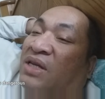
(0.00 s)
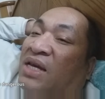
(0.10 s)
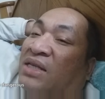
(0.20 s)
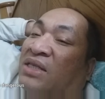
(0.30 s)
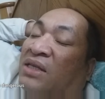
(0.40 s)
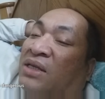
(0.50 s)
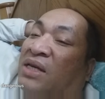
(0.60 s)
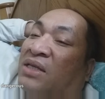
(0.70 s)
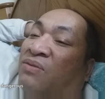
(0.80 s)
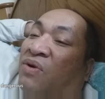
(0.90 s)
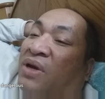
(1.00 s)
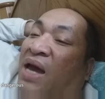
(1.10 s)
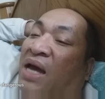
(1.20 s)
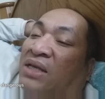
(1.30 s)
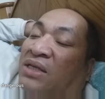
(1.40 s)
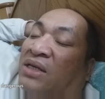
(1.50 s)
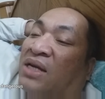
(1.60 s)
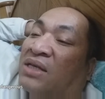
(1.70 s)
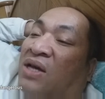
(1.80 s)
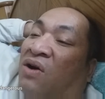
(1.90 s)
gizmo and gadget.
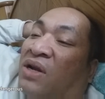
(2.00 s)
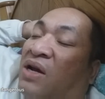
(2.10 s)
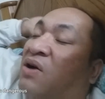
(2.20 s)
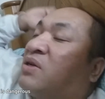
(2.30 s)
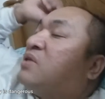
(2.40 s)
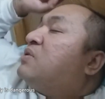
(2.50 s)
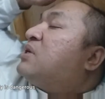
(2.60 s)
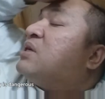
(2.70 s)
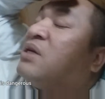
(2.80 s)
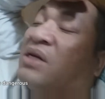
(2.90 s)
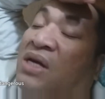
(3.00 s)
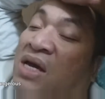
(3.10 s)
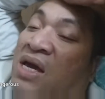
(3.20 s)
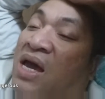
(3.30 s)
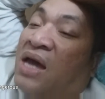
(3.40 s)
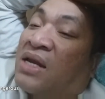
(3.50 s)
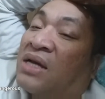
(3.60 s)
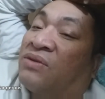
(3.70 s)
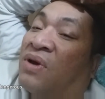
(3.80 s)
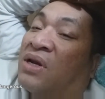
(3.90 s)
That's all they are doing. And
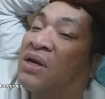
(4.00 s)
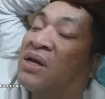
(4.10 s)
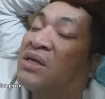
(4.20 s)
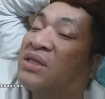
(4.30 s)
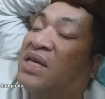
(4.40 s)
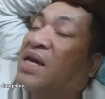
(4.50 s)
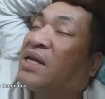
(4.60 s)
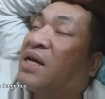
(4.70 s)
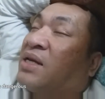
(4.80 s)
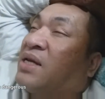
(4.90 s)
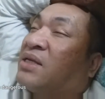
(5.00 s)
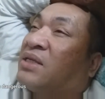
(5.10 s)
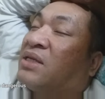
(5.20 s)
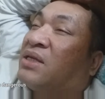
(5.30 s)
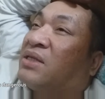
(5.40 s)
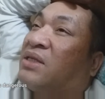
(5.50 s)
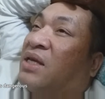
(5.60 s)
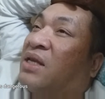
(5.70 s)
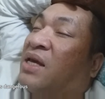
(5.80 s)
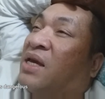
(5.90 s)
that's what CNN is.
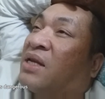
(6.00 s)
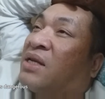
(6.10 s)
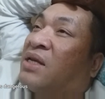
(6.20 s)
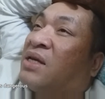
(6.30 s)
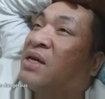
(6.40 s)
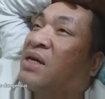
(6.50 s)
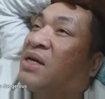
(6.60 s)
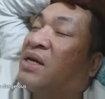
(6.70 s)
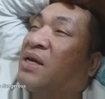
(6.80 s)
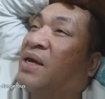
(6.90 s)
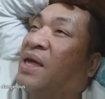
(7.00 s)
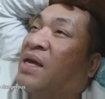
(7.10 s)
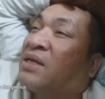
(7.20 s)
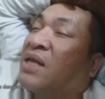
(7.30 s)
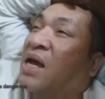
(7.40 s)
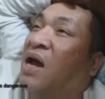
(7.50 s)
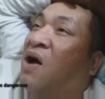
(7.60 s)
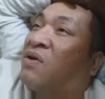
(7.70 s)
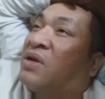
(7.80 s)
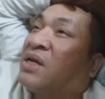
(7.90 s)
CNN is like
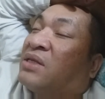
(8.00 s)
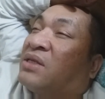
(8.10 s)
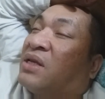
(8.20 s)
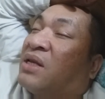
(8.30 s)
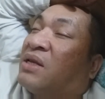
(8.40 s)
all this